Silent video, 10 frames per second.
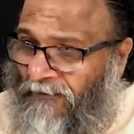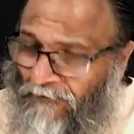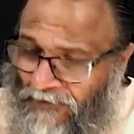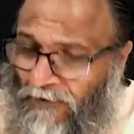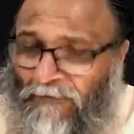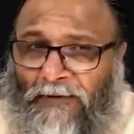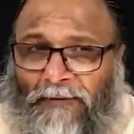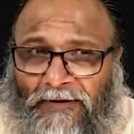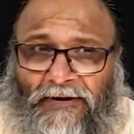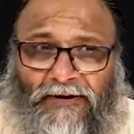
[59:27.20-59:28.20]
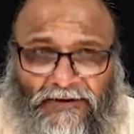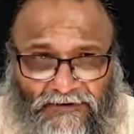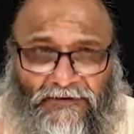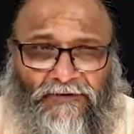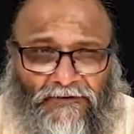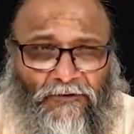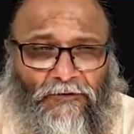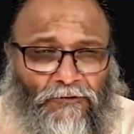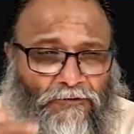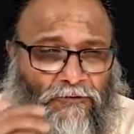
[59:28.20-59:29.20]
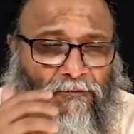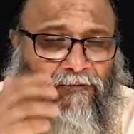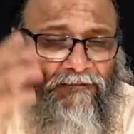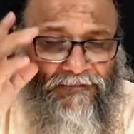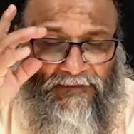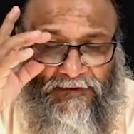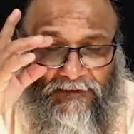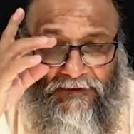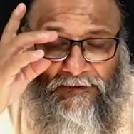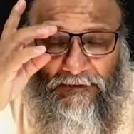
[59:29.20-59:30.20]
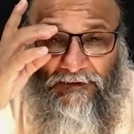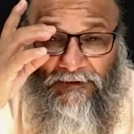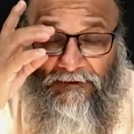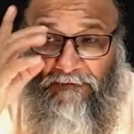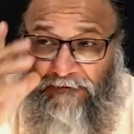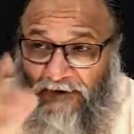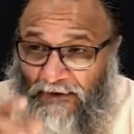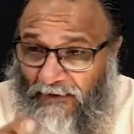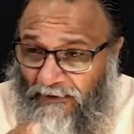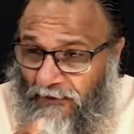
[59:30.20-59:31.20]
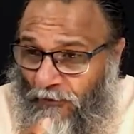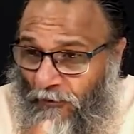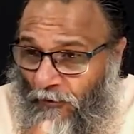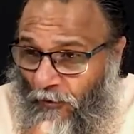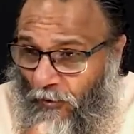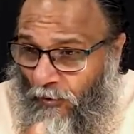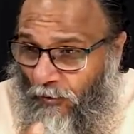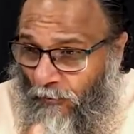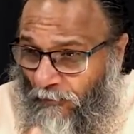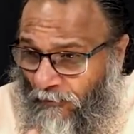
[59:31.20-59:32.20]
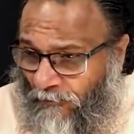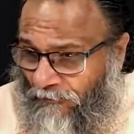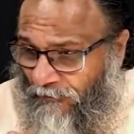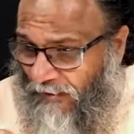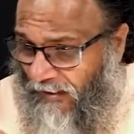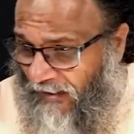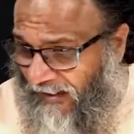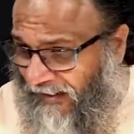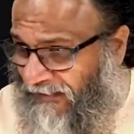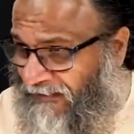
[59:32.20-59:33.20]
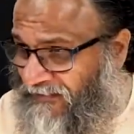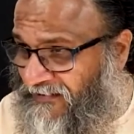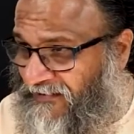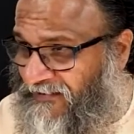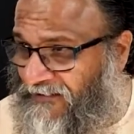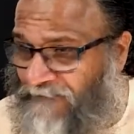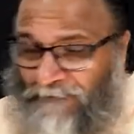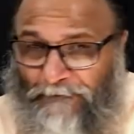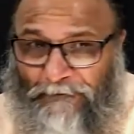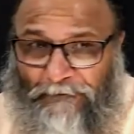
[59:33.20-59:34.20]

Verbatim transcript: On one of my meditations, it's on YouTube, where the Om ends.